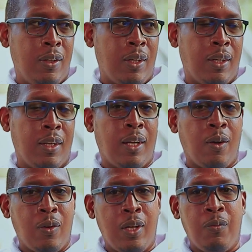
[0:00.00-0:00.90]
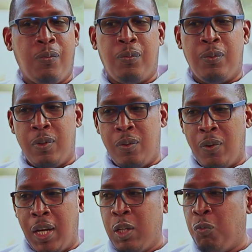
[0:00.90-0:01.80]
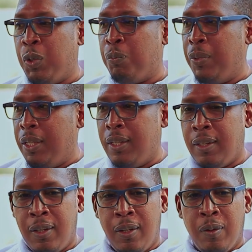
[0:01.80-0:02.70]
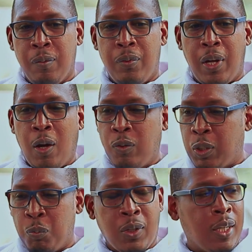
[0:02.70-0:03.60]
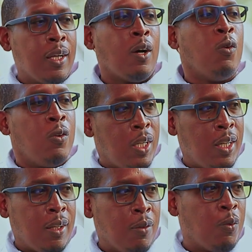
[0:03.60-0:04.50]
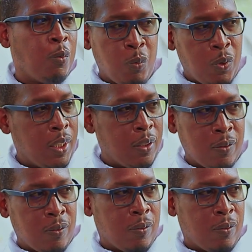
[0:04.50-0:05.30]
Yeah. Now, if you let me be, I would smoke it the whole day, from morning